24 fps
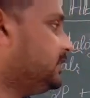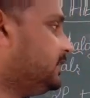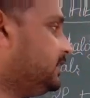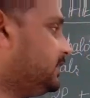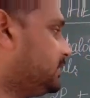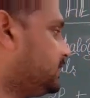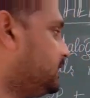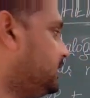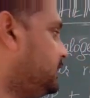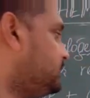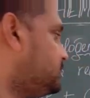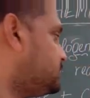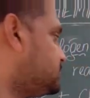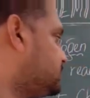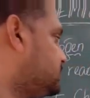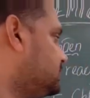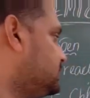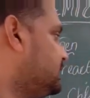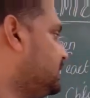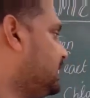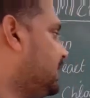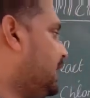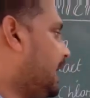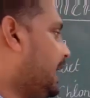it gives
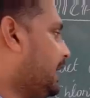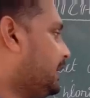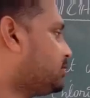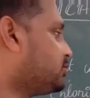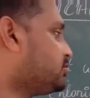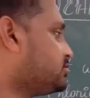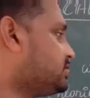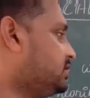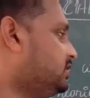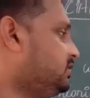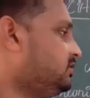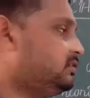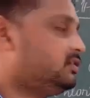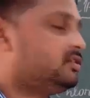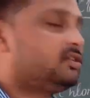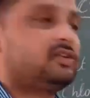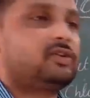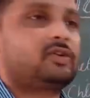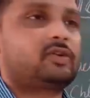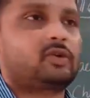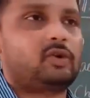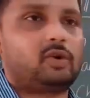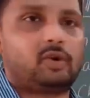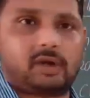hydrogen
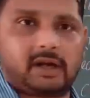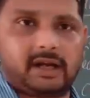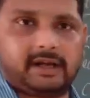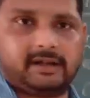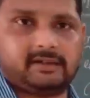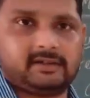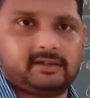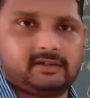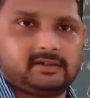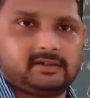chloride.